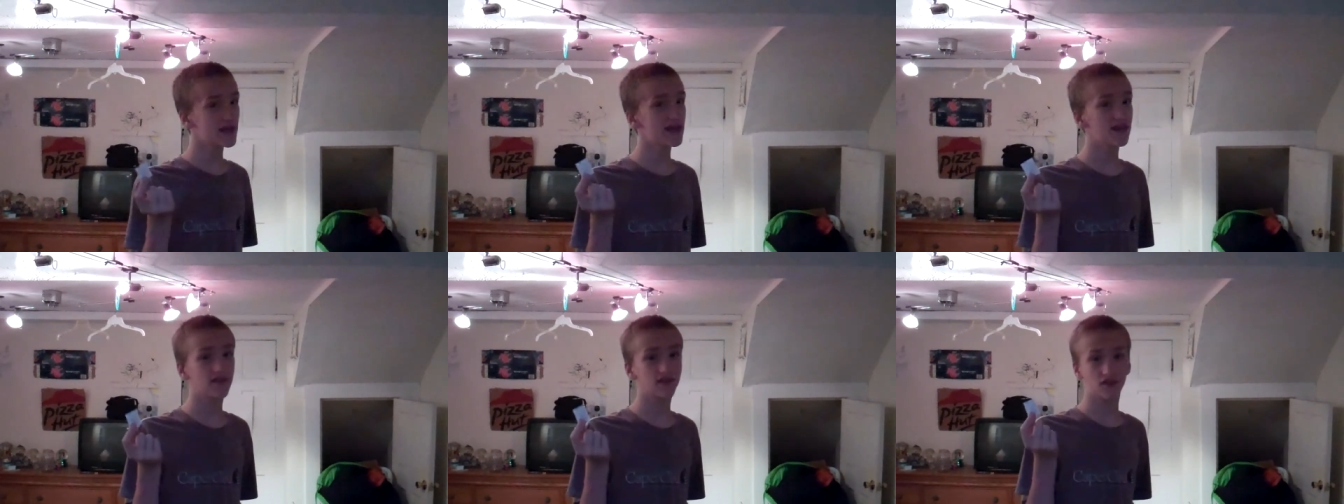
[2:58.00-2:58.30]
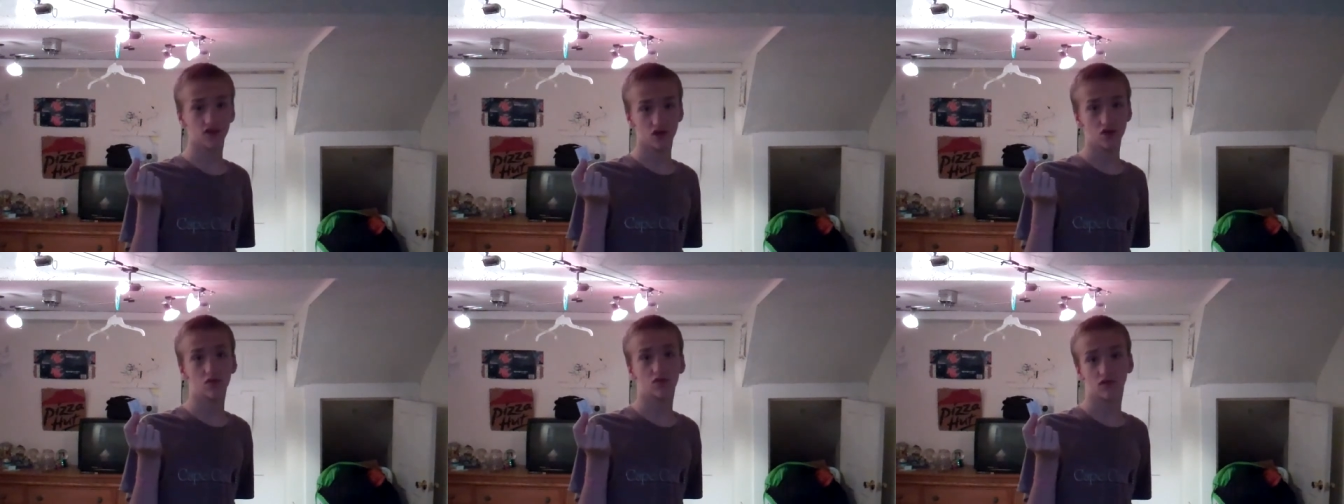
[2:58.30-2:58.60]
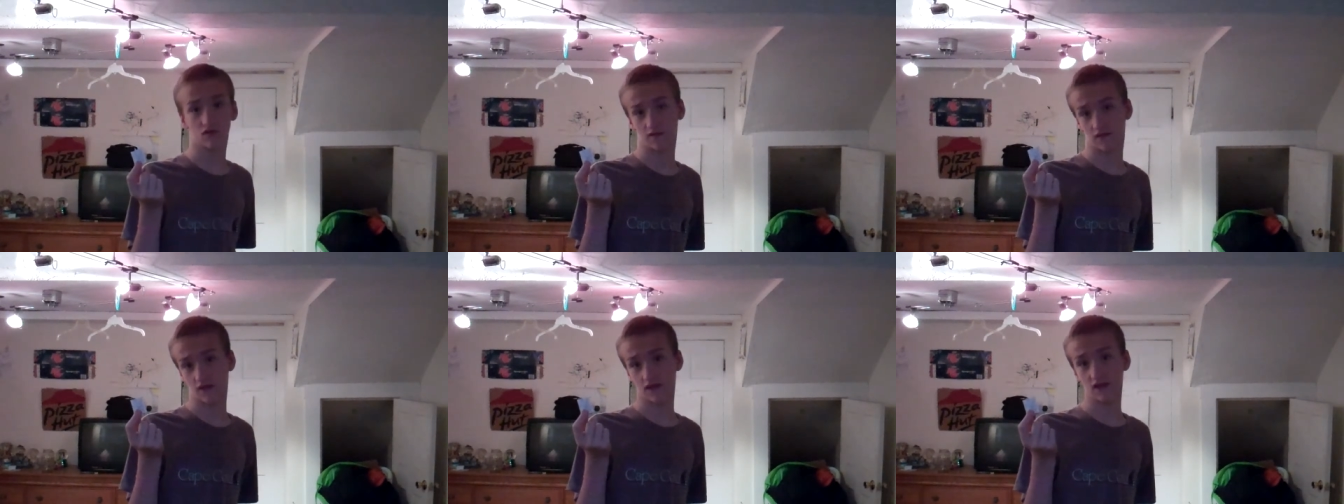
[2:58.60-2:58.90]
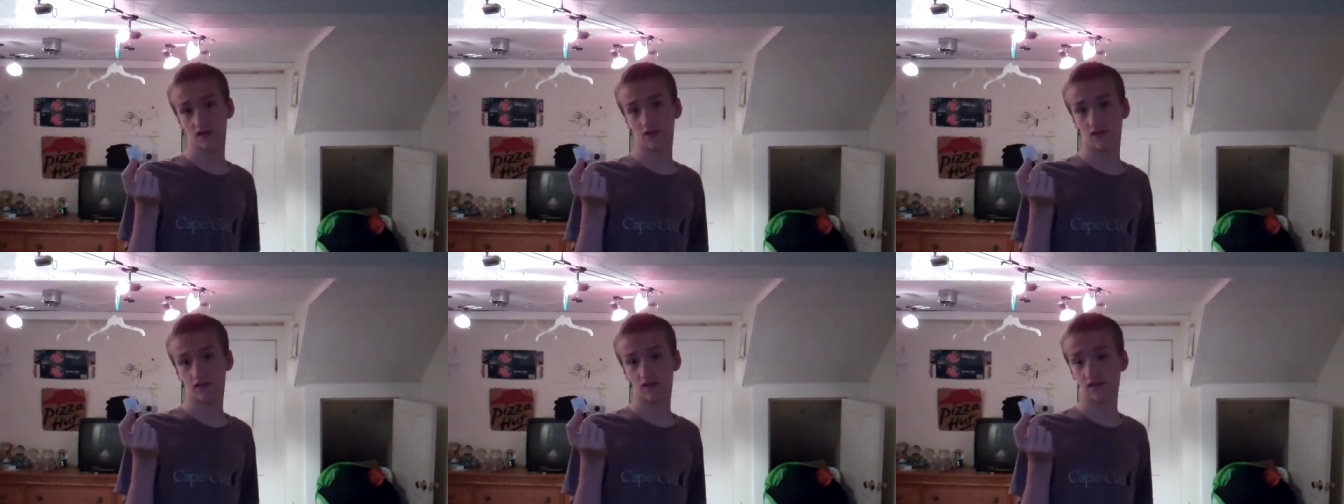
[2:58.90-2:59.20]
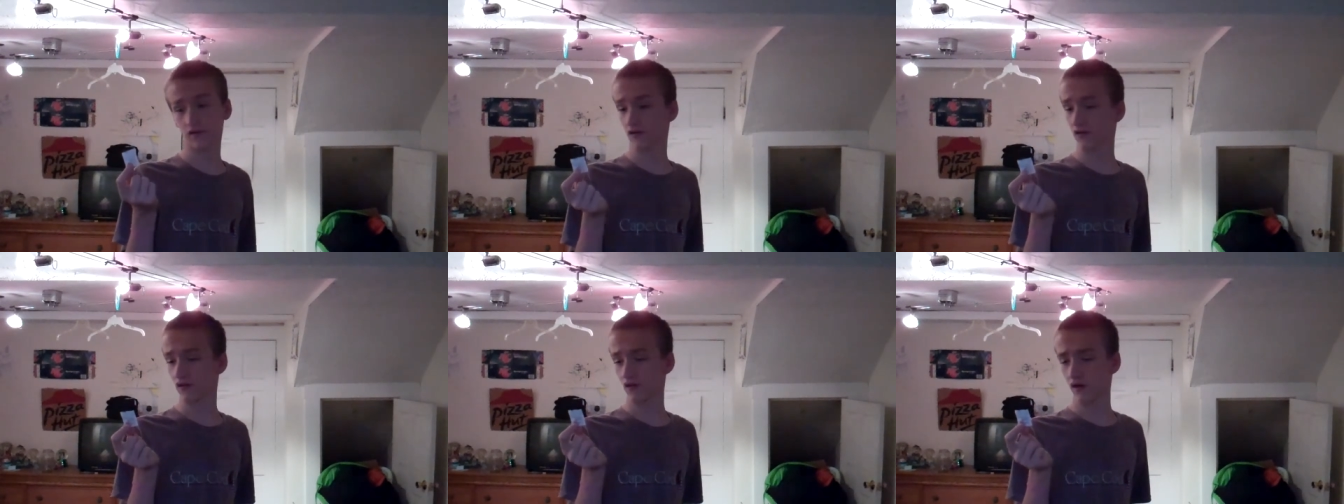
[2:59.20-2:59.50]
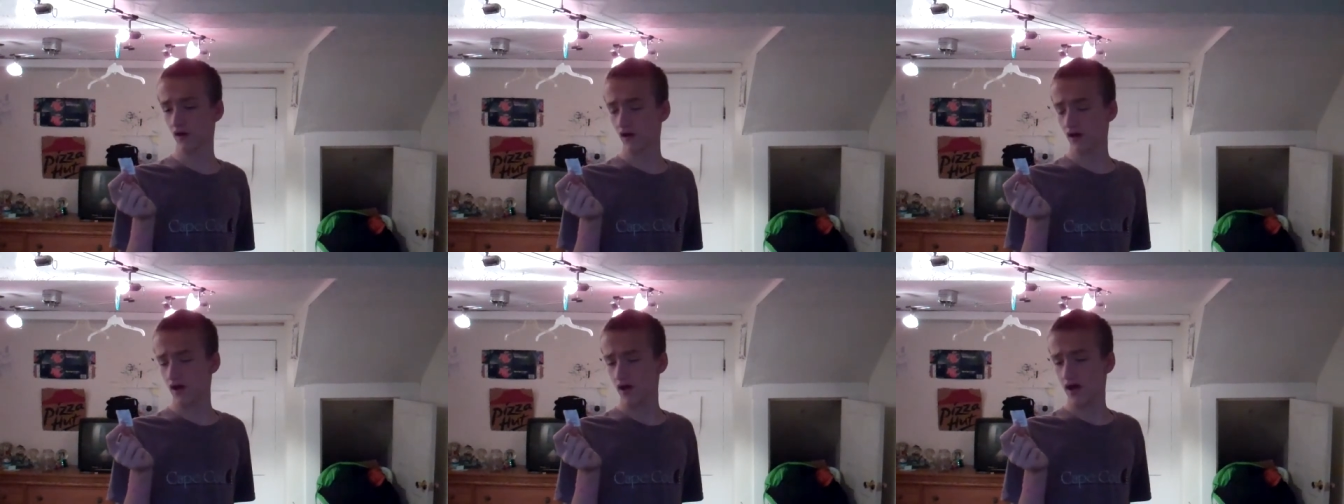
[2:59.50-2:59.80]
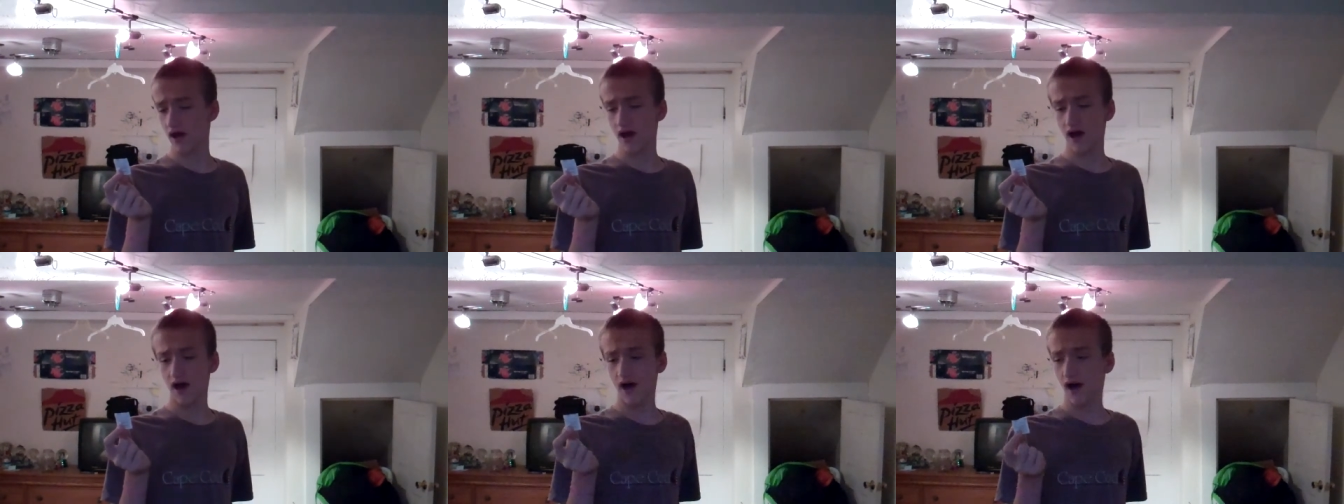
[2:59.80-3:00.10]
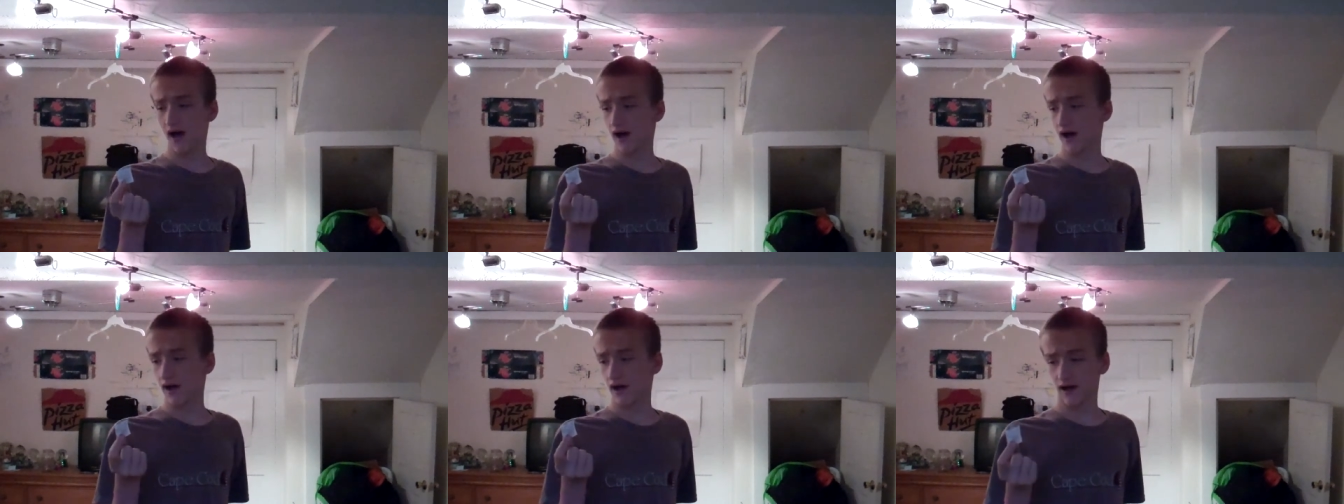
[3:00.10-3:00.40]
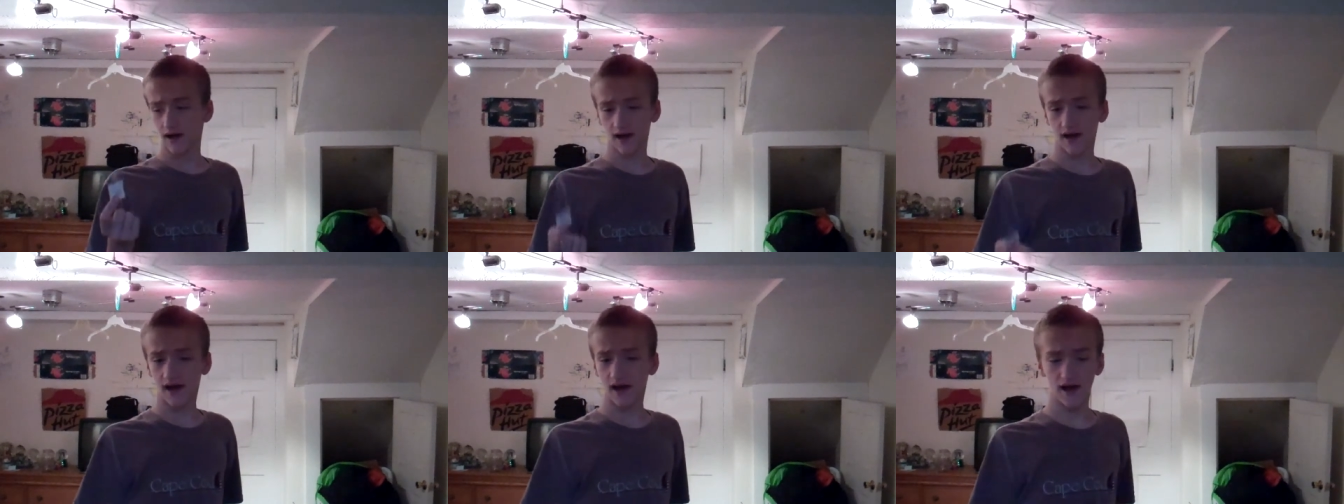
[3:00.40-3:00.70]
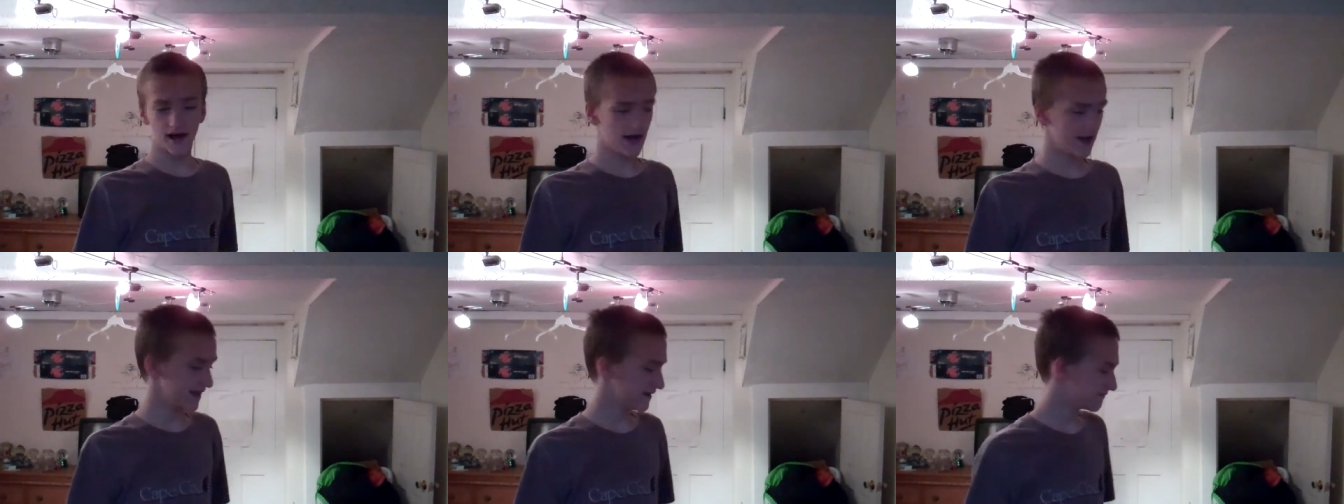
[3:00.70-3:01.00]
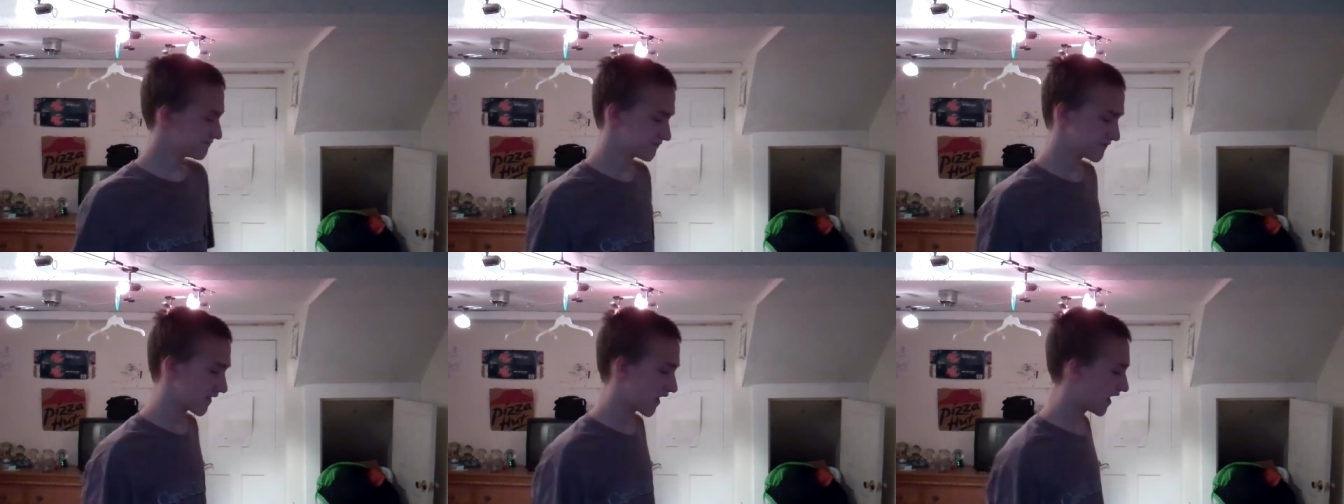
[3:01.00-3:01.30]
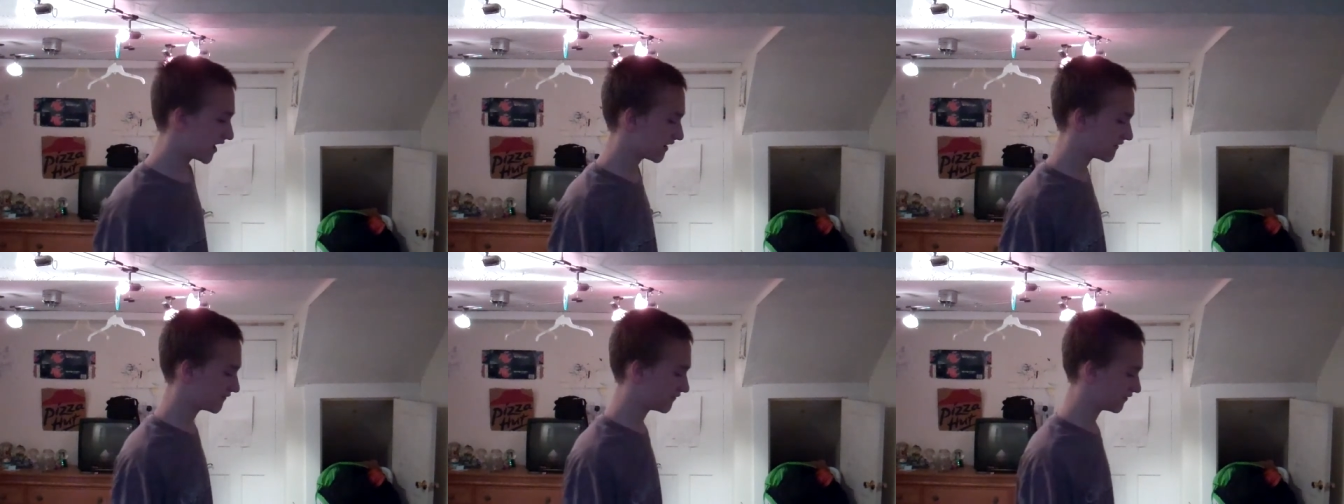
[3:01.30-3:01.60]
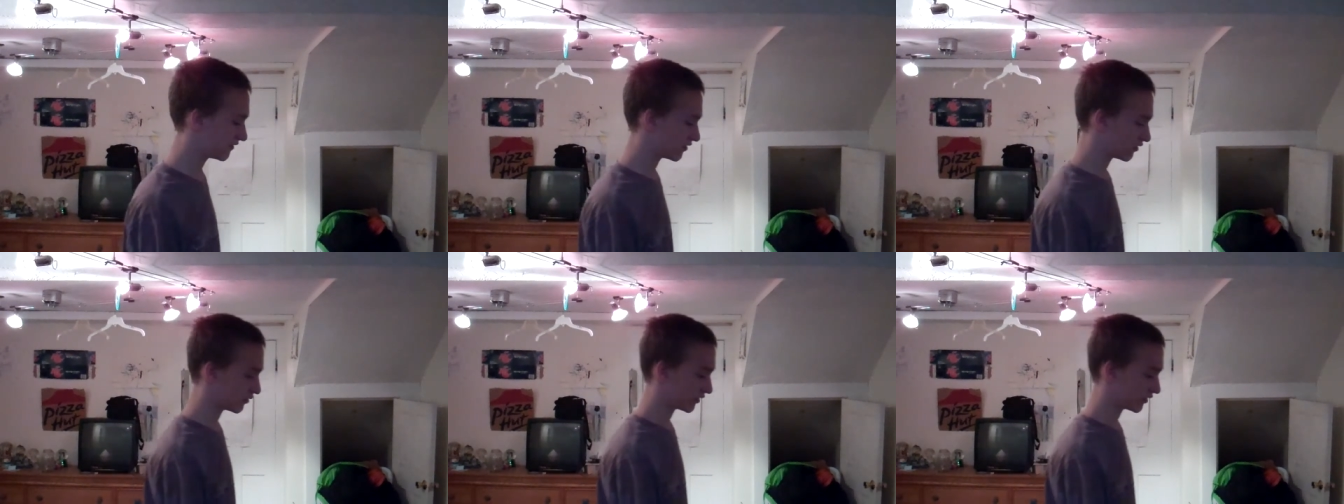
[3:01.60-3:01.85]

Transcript: is the use of these? I, I have no